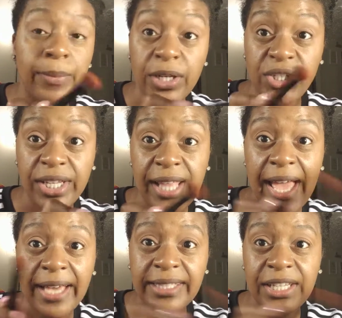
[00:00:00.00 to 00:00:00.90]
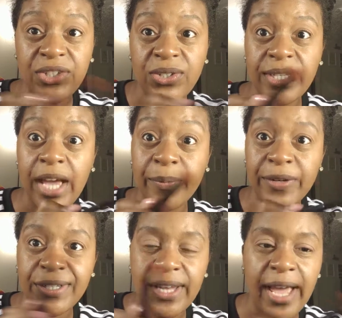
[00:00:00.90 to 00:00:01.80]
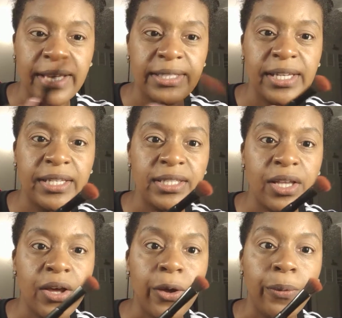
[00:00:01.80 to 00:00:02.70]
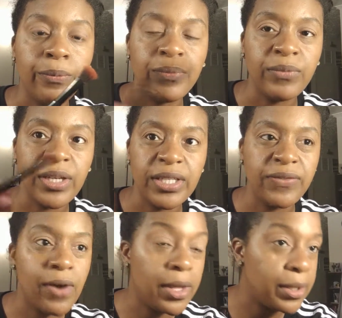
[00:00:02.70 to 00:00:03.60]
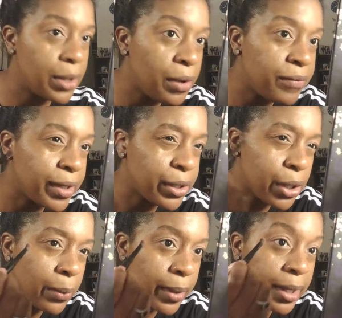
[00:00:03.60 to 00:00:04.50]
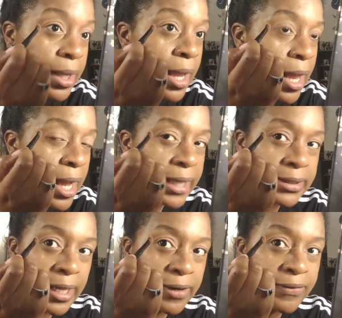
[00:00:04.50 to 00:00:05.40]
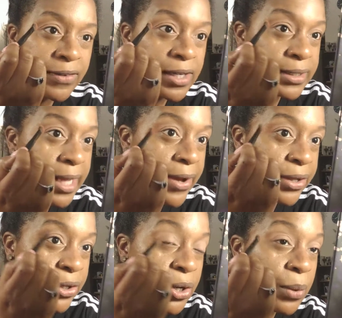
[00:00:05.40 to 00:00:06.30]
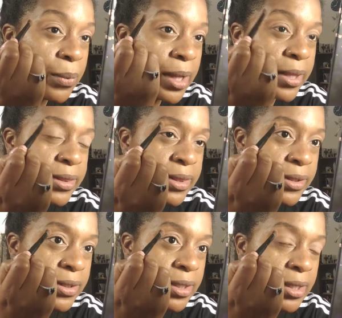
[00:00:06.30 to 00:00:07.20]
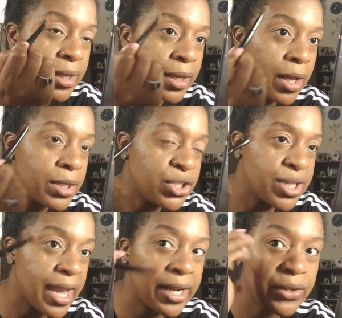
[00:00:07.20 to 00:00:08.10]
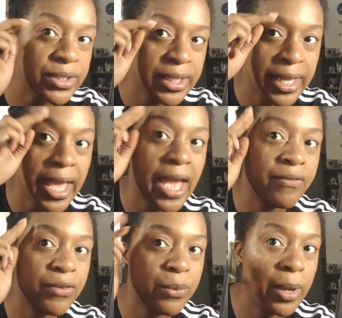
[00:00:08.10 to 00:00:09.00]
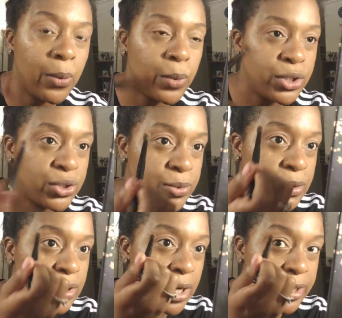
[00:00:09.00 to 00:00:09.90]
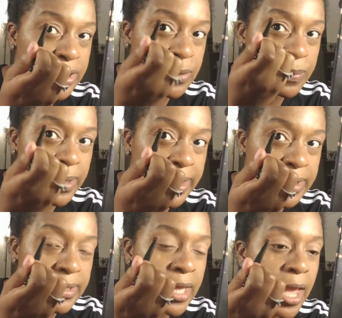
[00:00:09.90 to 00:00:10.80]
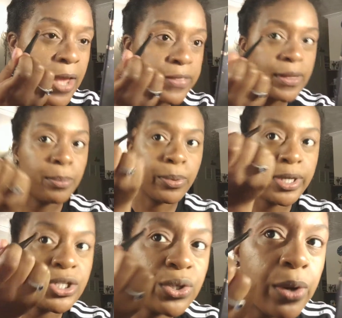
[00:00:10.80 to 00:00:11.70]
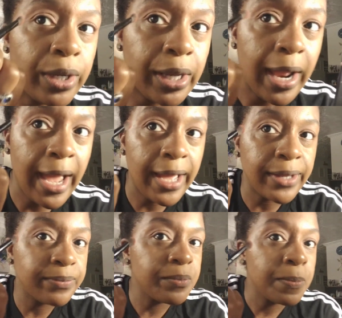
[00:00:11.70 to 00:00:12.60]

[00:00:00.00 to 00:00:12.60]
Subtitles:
going to shake the excess. You see how much excess is falling off? Like, you don't want a lot of fallout, and you don't want the shadow to get everywhere once you start to place the brush on your eye.